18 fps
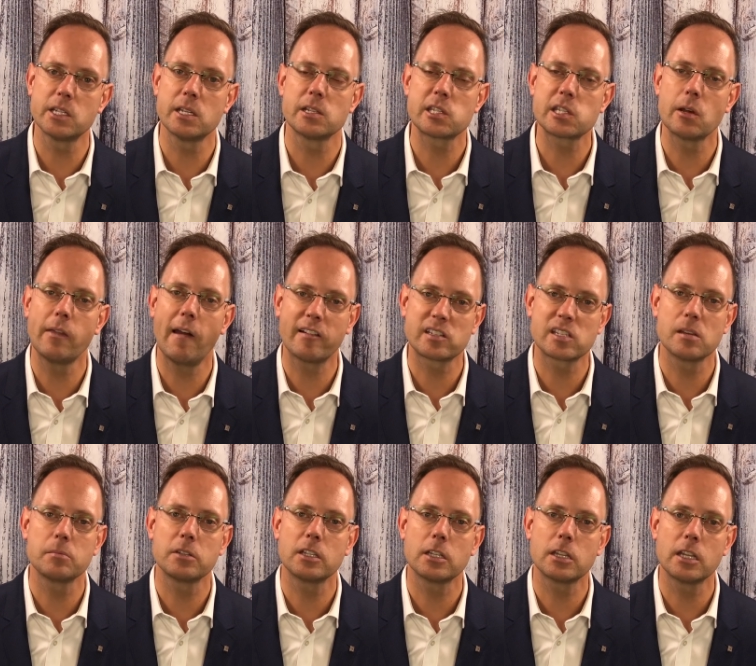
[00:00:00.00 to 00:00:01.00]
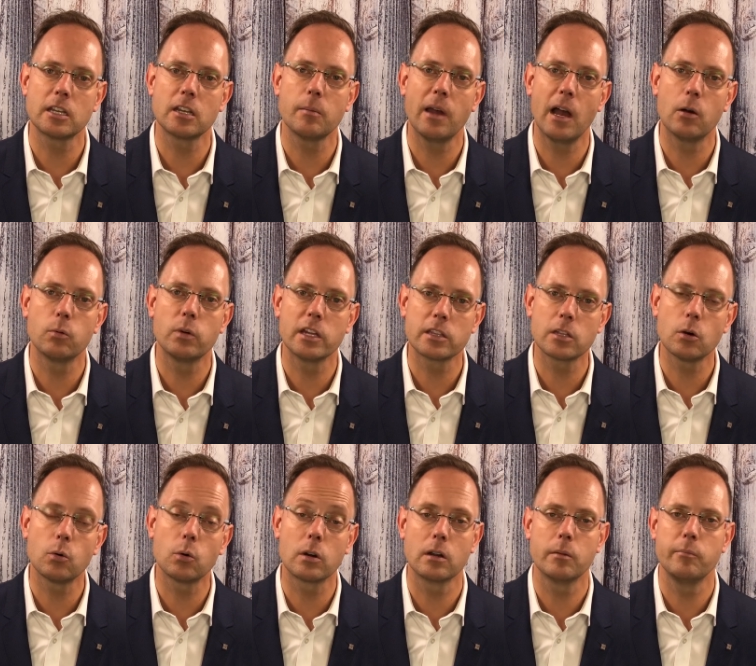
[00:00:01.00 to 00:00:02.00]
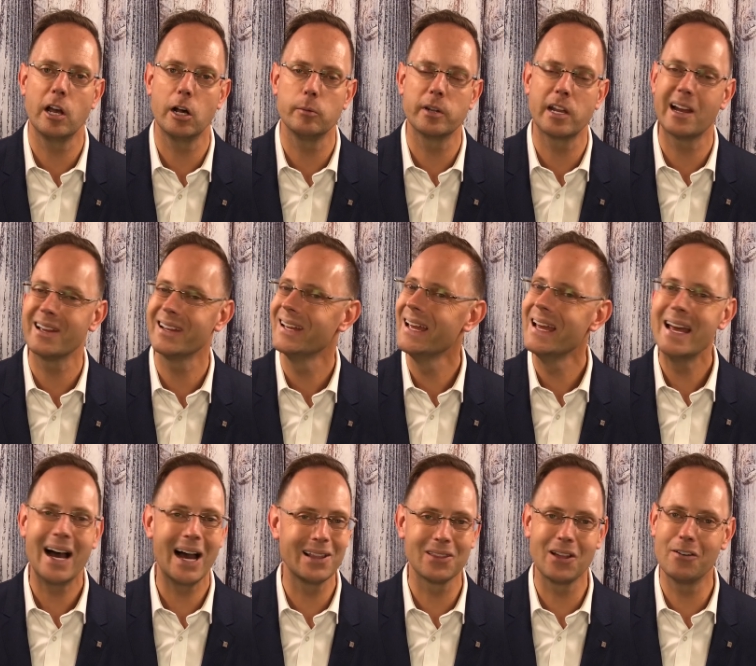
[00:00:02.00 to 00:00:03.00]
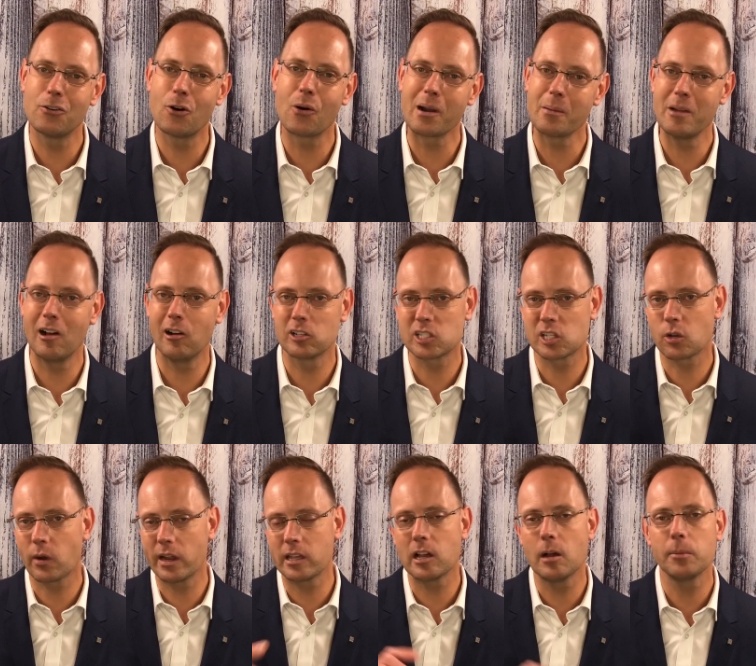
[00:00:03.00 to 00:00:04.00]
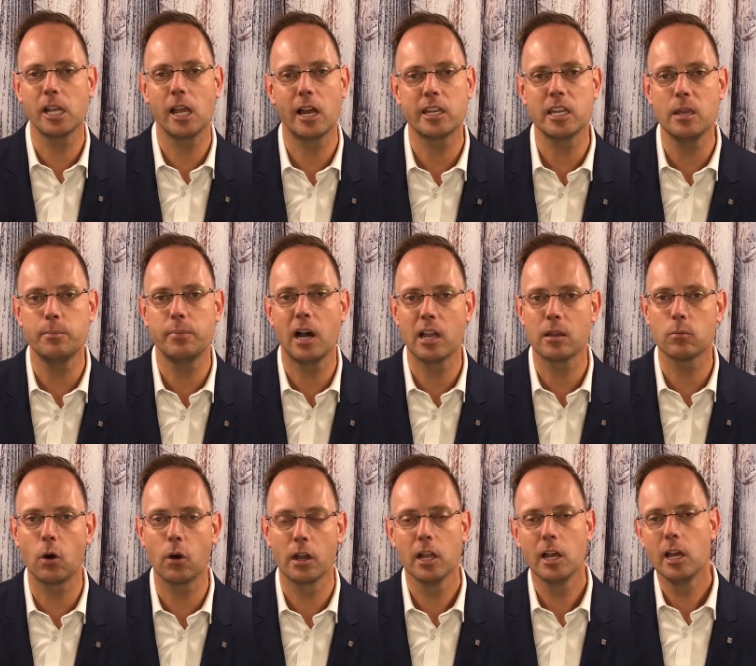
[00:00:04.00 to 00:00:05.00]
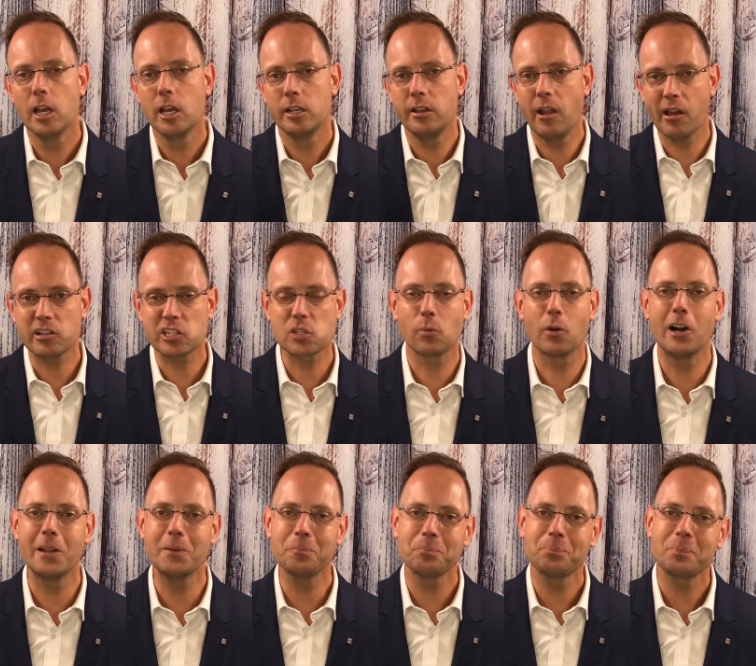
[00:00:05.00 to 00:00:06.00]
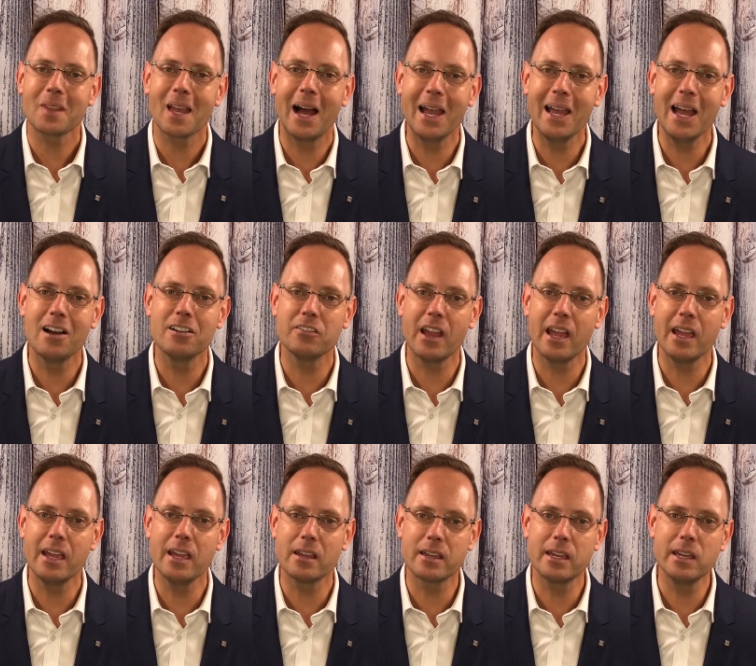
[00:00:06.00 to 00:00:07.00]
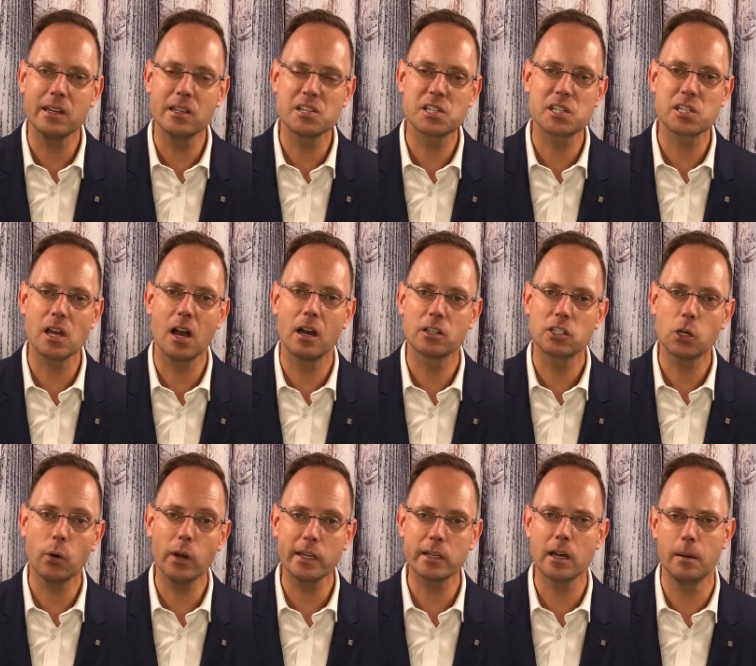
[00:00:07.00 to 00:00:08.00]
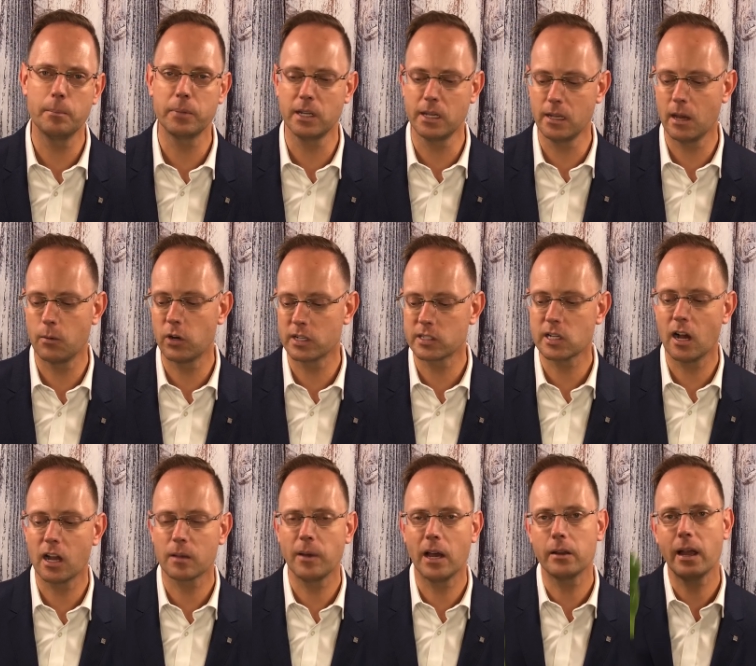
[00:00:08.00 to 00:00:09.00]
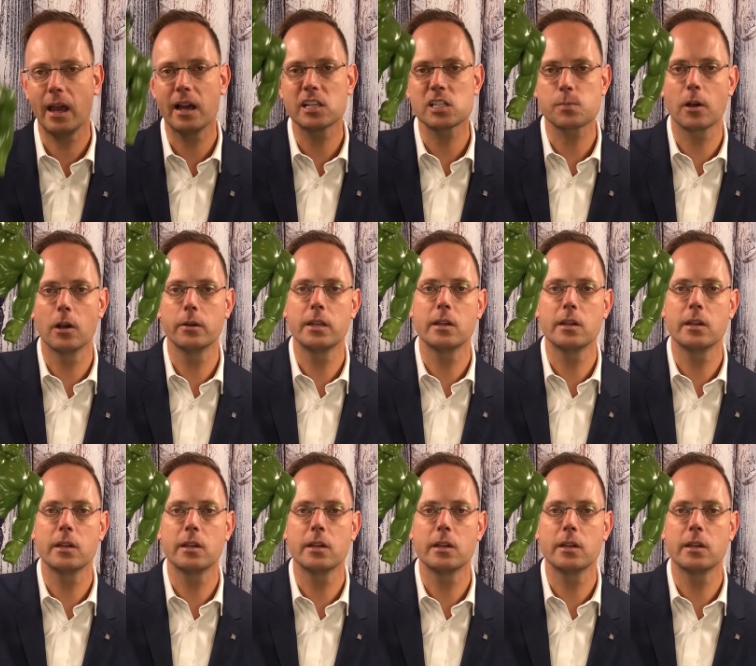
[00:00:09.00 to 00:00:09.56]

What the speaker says: And so that's something to think about with Hormel. But I love Hormel. It's a great company. I keep buying more. Next one, I have a kids toy company. I want to talk about Hasbro.